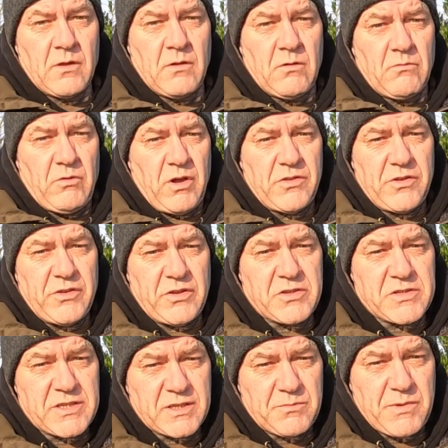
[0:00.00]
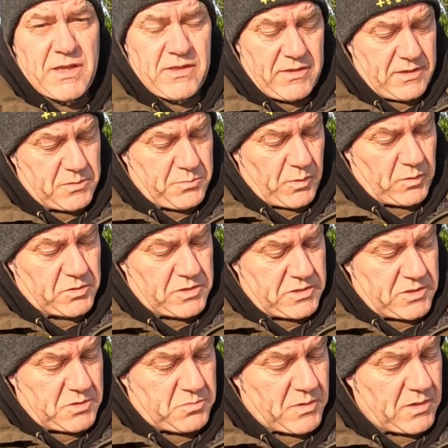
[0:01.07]
Right, the nice thing about these boxes
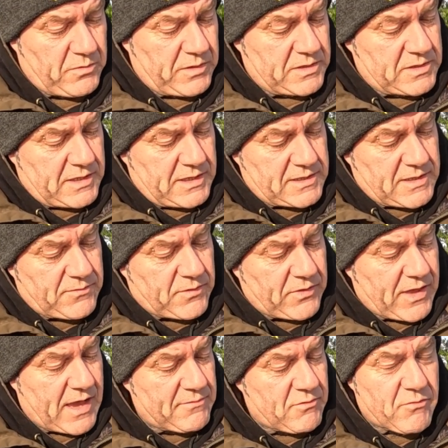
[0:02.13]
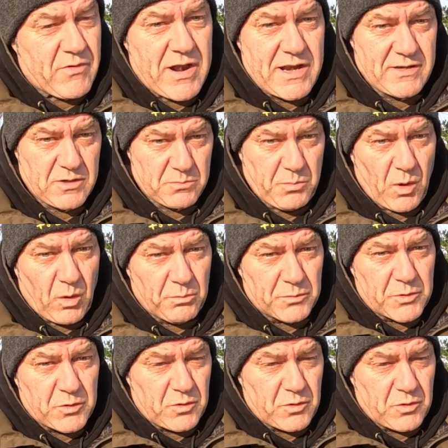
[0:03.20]
as well is they have a rounded bottom to